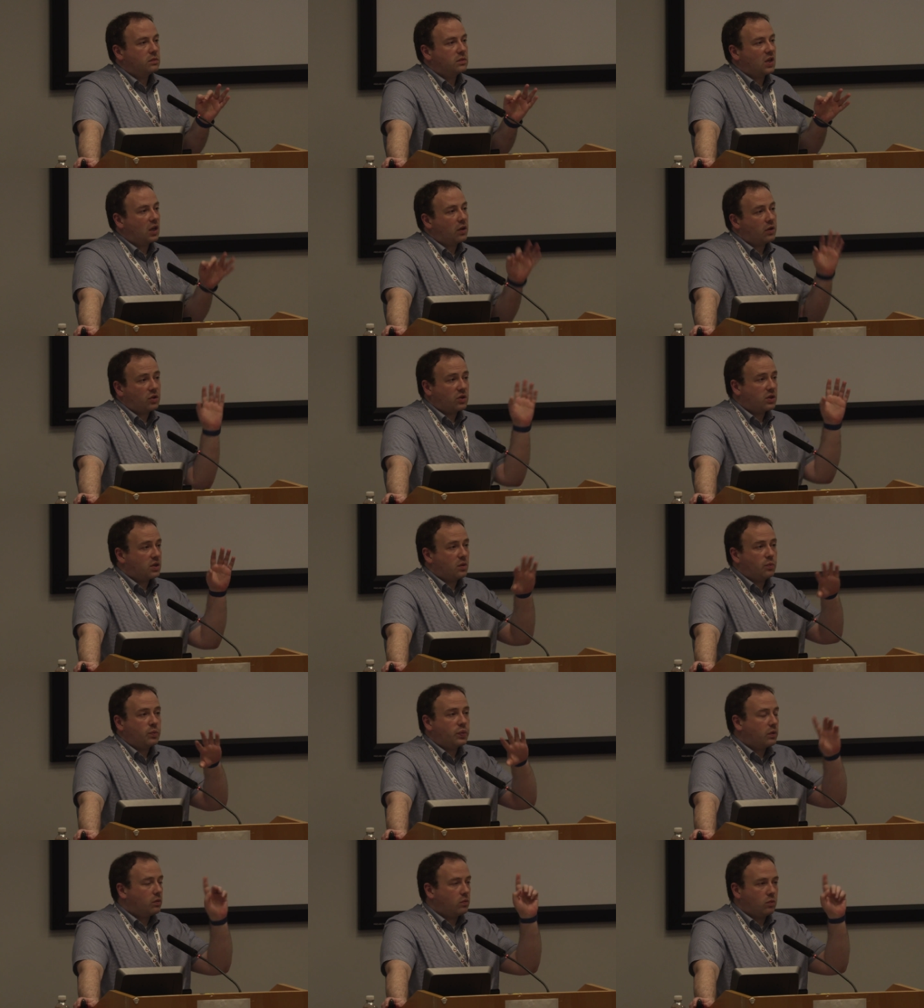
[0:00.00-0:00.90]
And they're
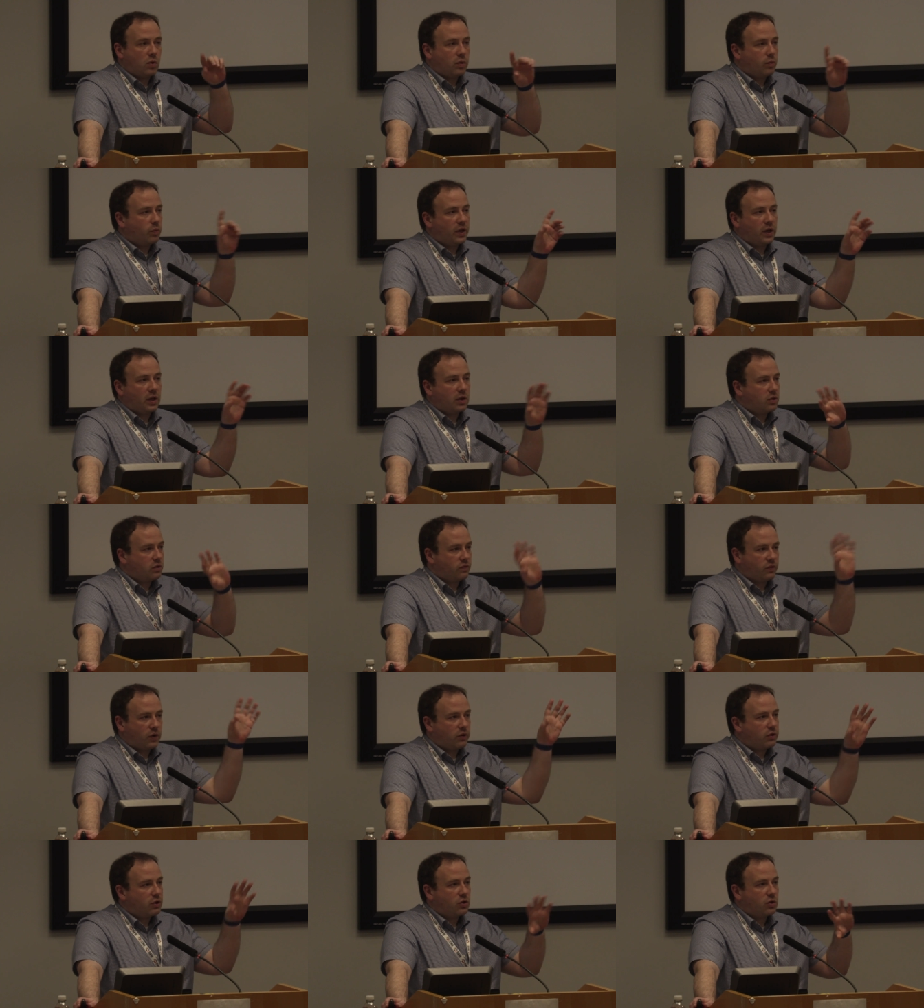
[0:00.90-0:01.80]
simple 1-page,
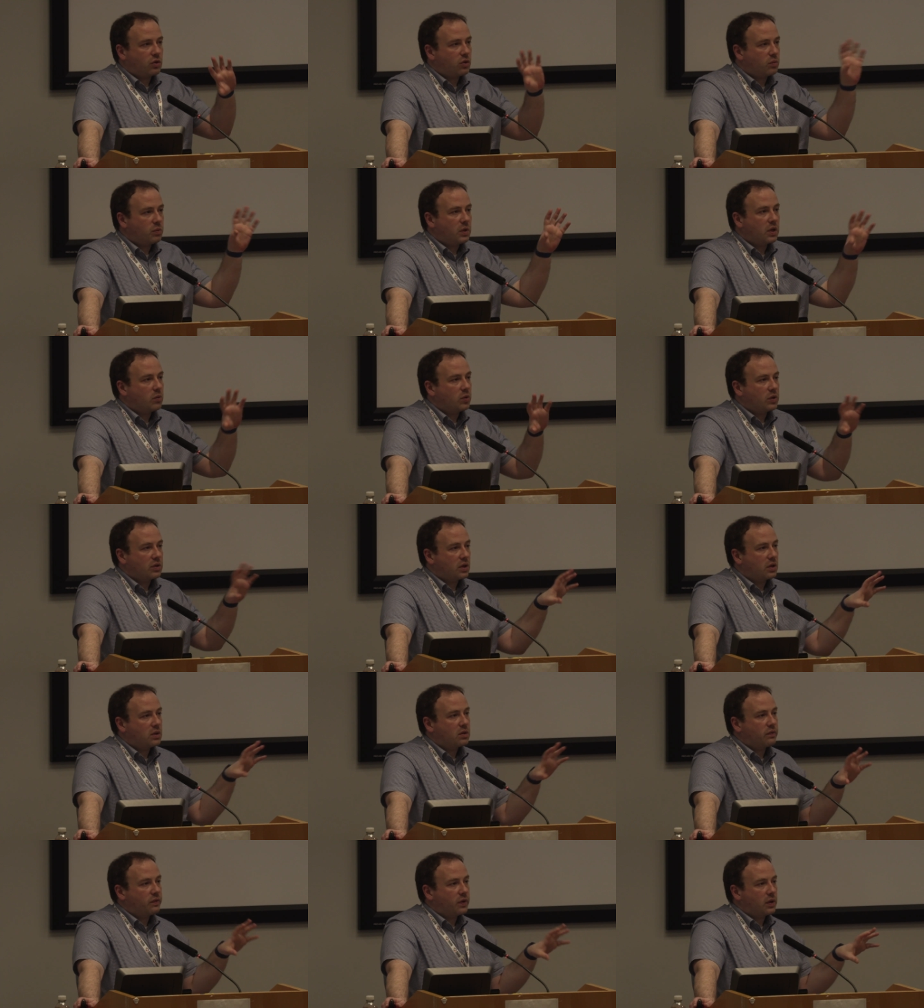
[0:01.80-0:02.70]
very short, minimal
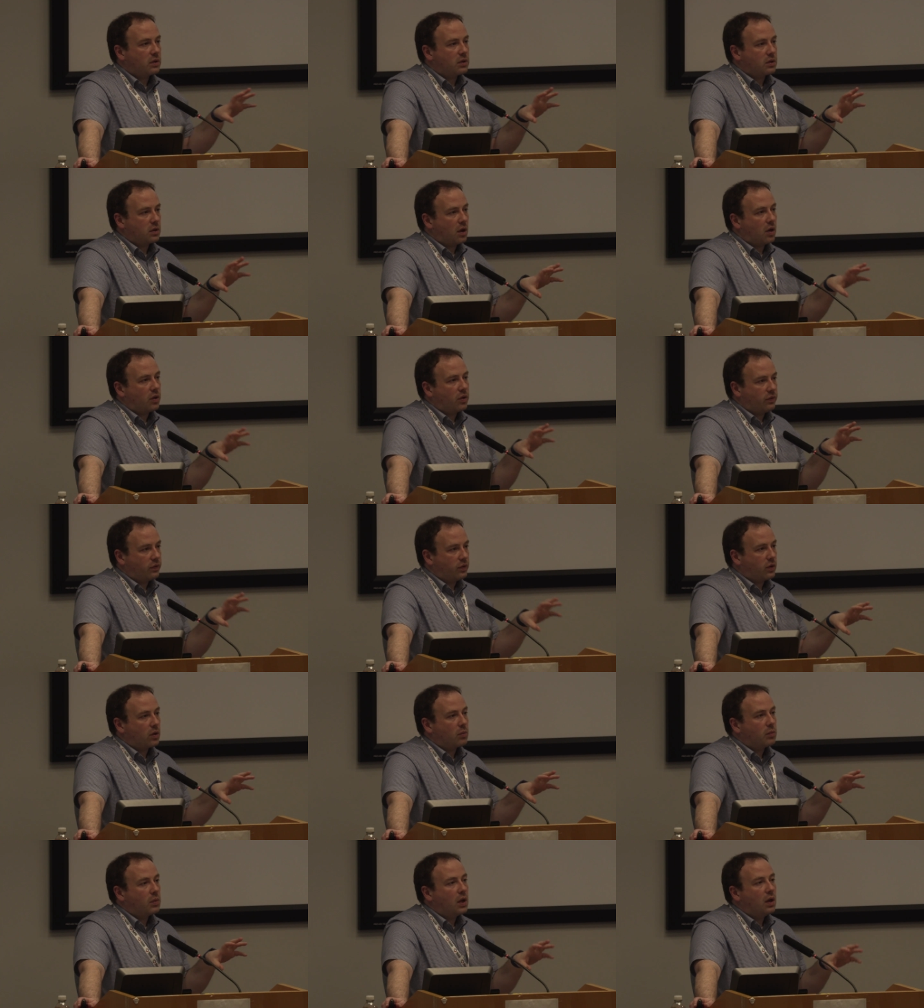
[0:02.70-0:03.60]
data fields on the
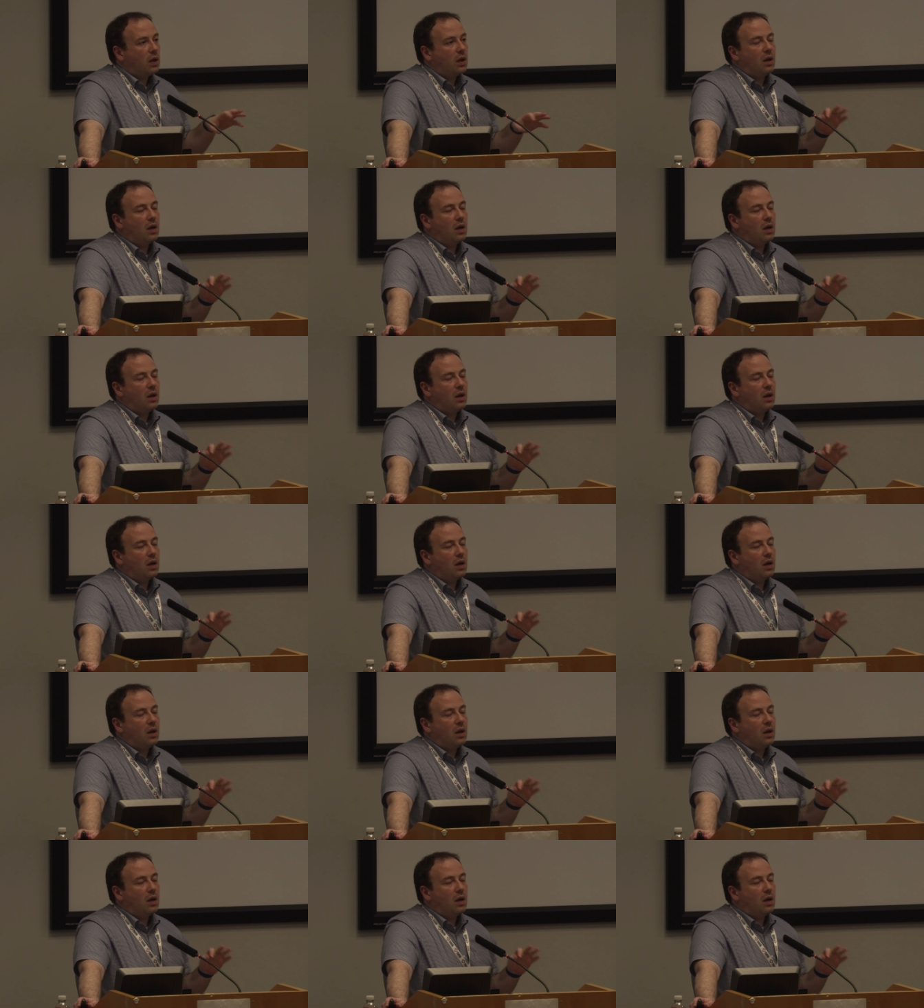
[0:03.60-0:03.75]
form.